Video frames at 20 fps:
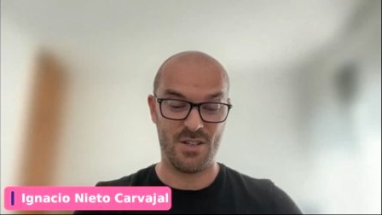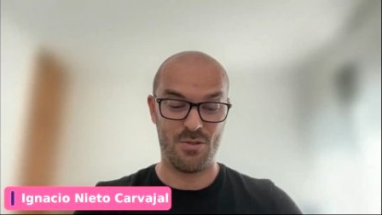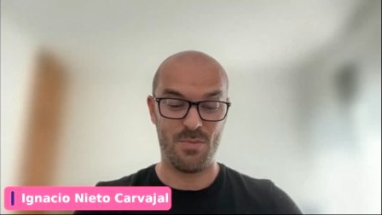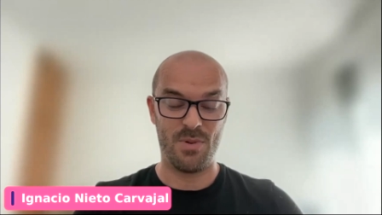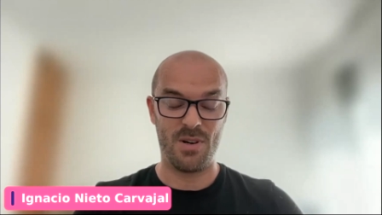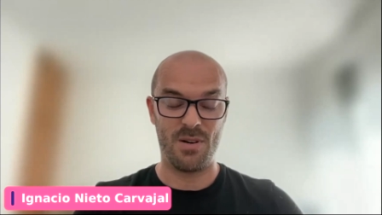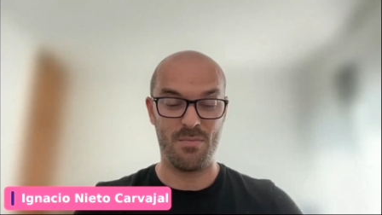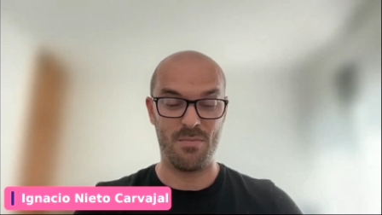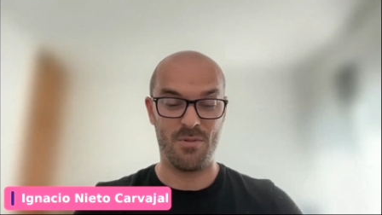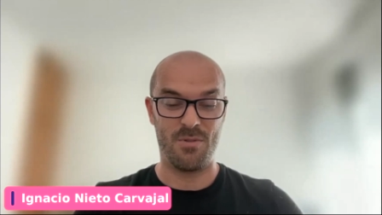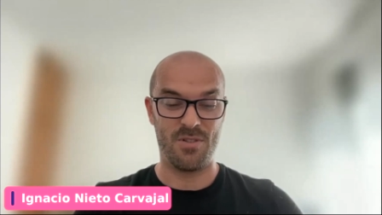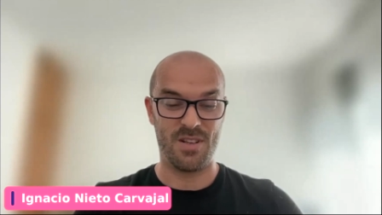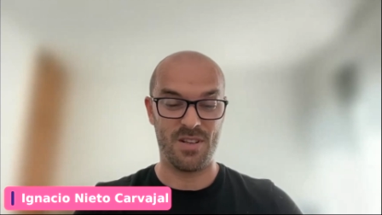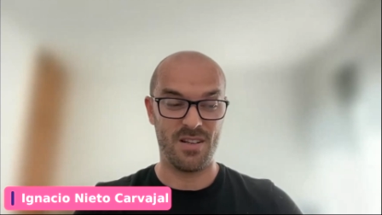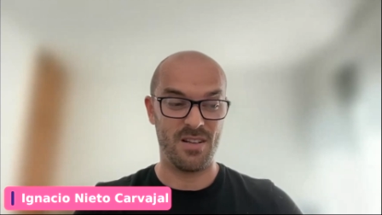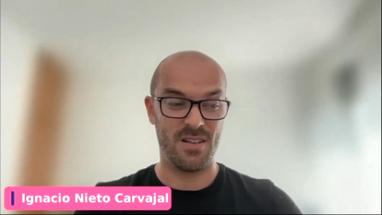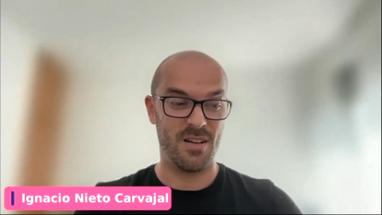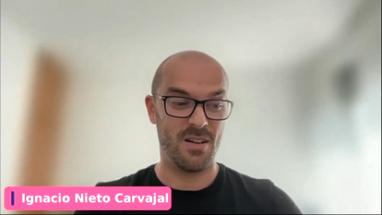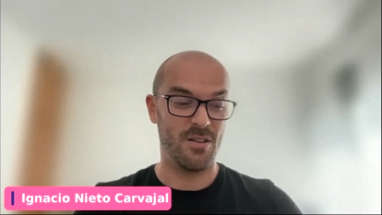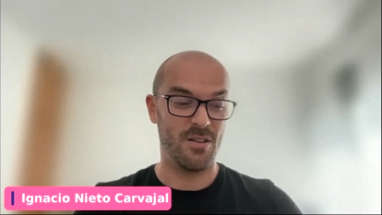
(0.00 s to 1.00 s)

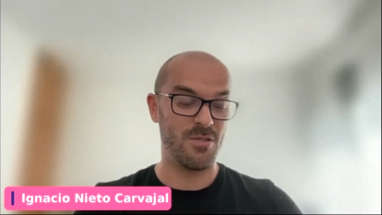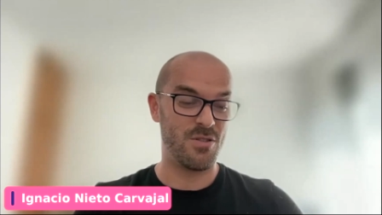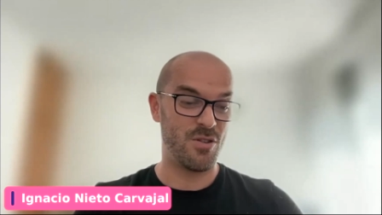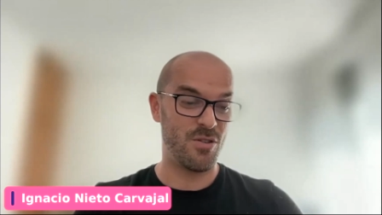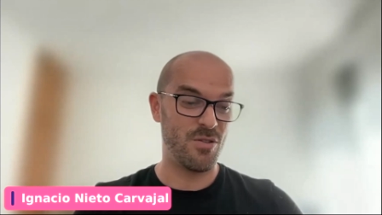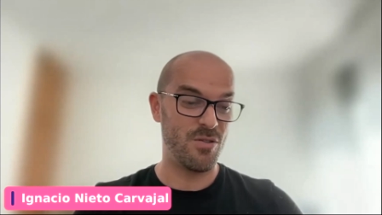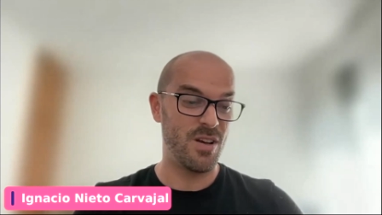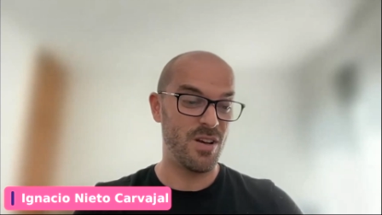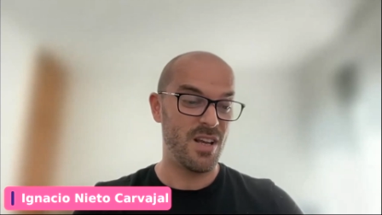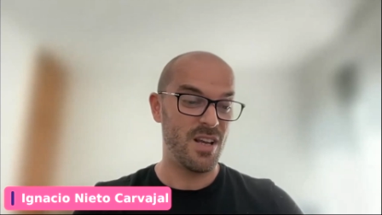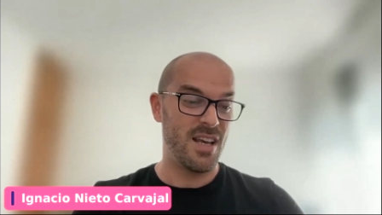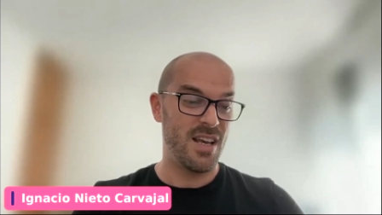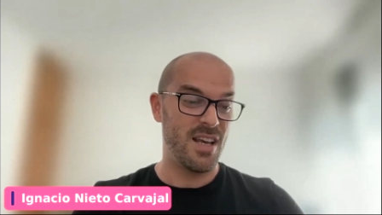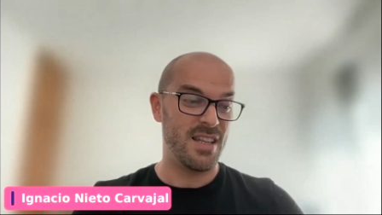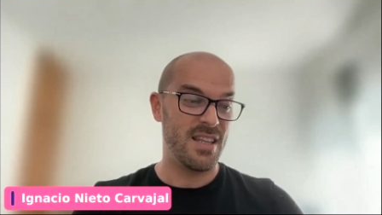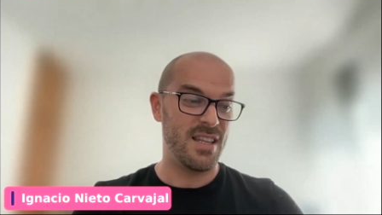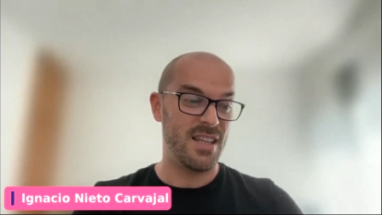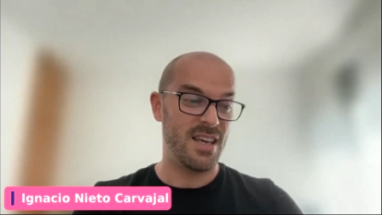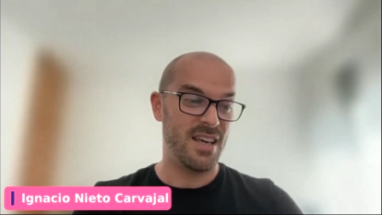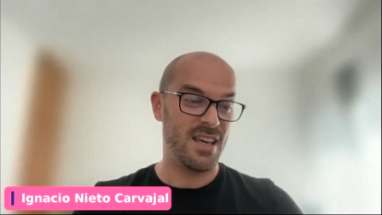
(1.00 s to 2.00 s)
important. And also
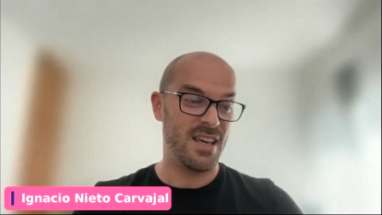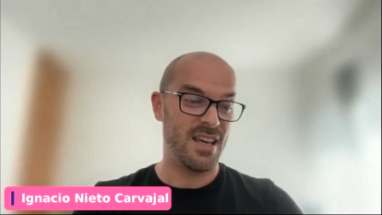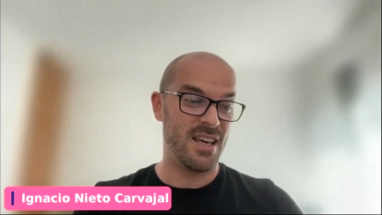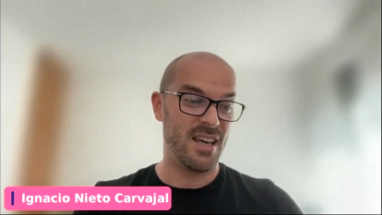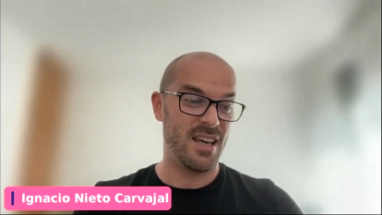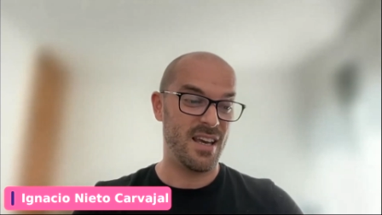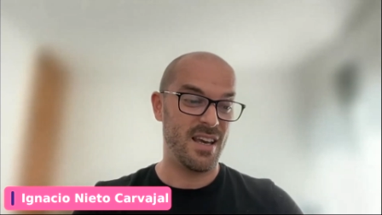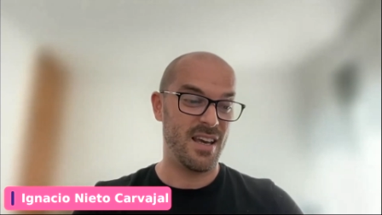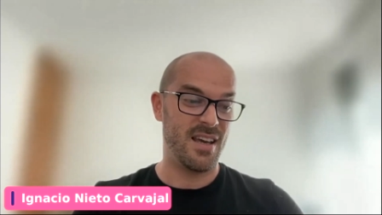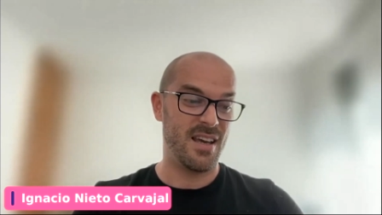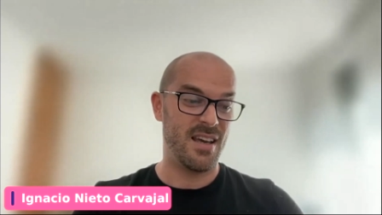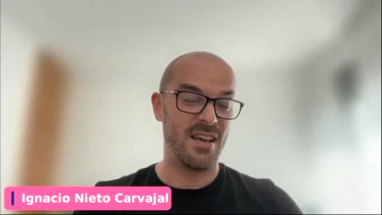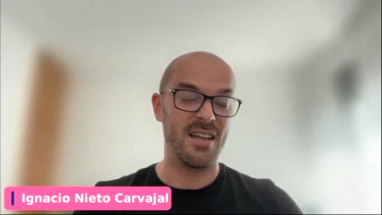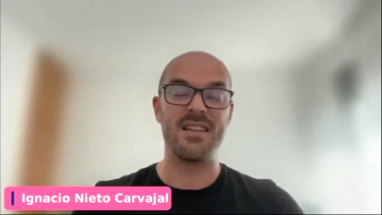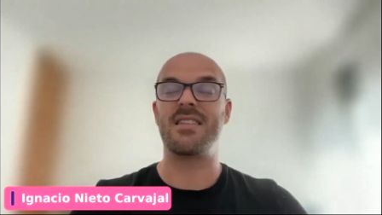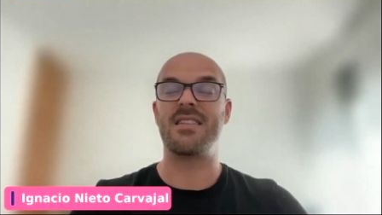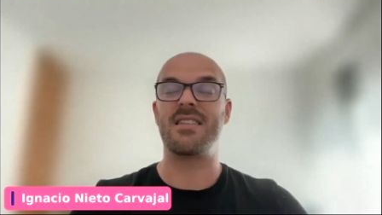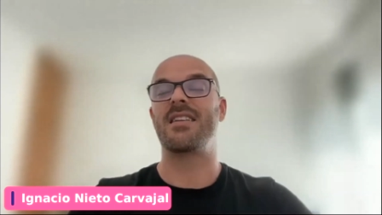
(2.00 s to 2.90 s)
the